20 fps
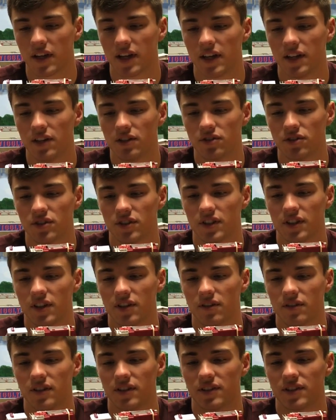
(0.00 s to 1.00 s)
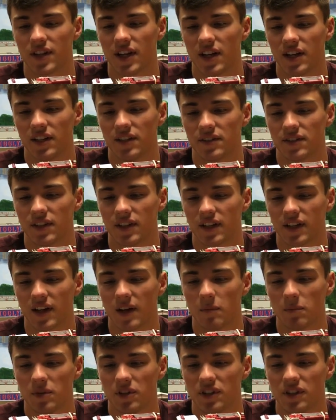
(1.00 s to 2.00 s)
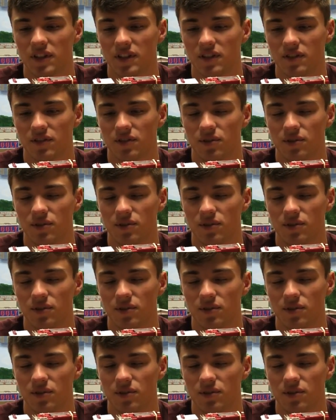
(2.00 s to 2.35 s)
An interesting note is that it's a company